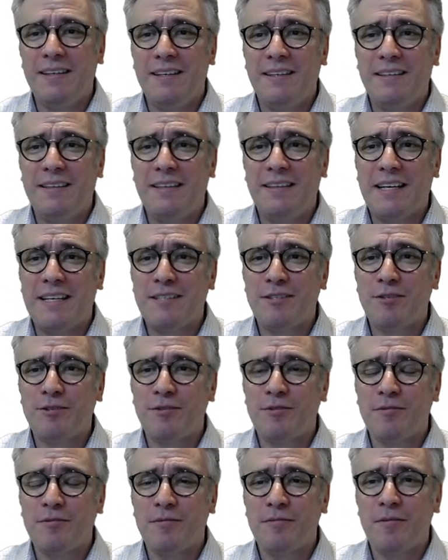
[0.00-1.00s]

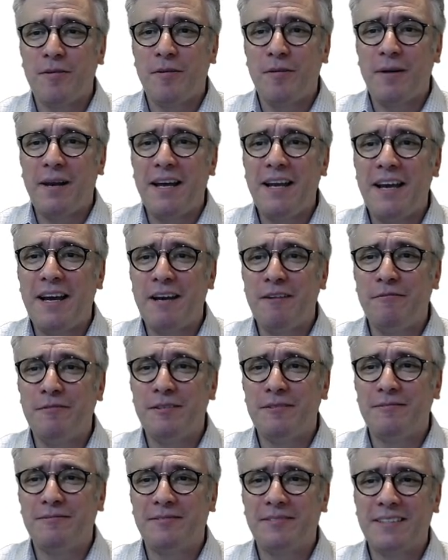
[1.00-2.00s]
That's all I have.
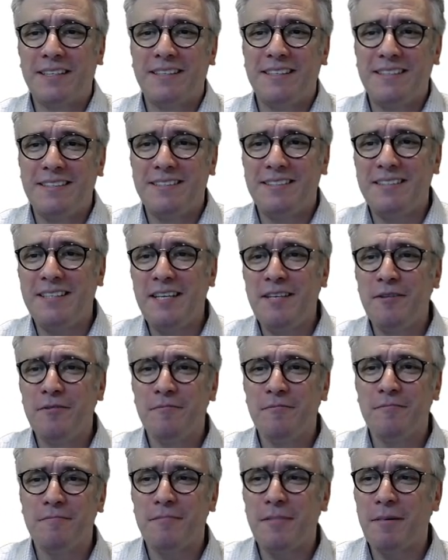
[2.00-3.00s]
See
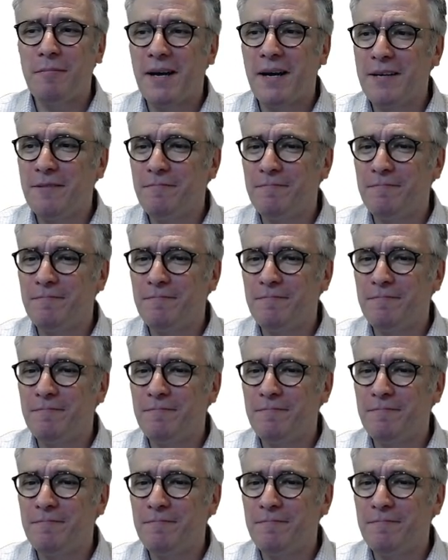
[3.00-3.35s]
you. Bye bye.